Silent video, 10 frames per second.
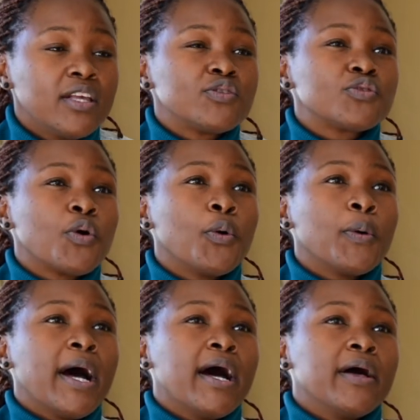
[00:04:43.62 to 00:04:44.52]
So
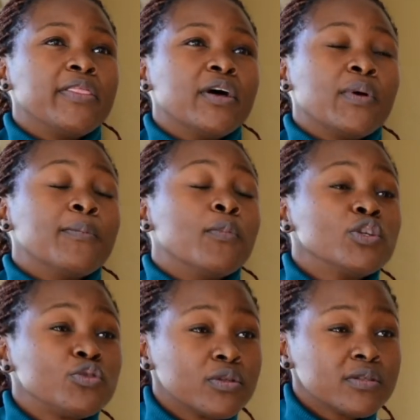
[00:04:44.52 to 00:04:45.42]
there were
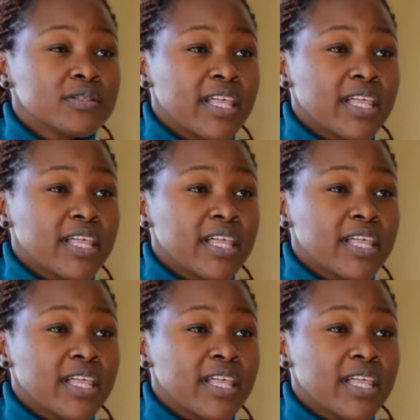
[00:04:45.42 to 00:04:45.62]
modules